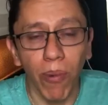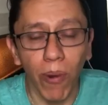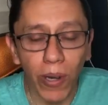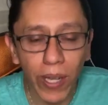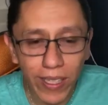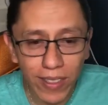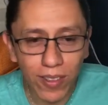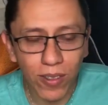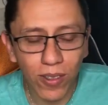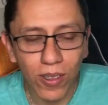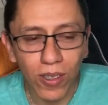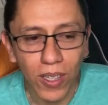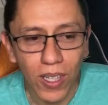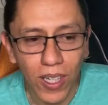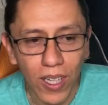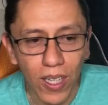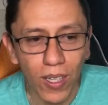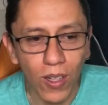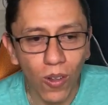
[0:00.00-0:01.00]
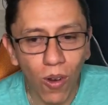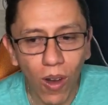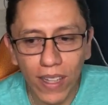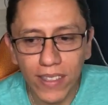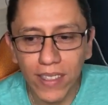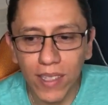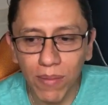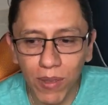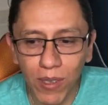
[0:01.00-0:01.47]
you buy that device,
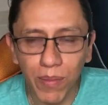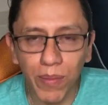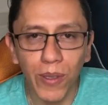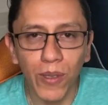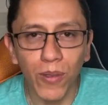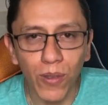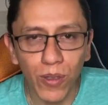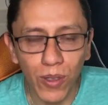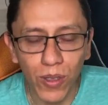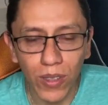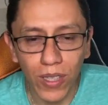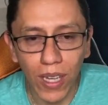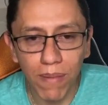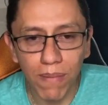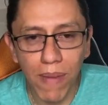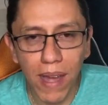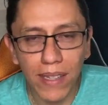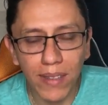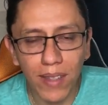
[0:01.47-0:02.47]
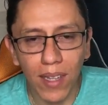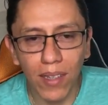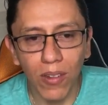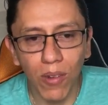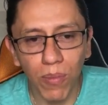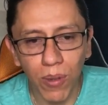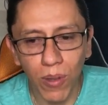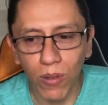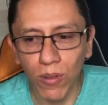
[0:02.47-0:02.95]
at that moment that intention
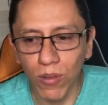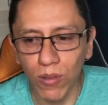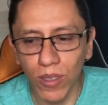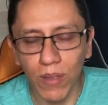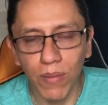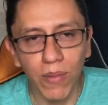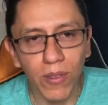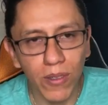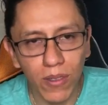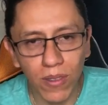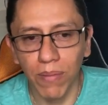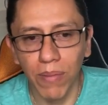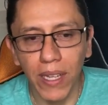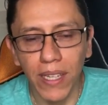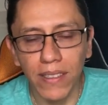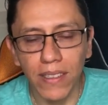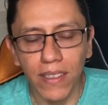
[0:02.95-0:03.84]
is like the archer for me.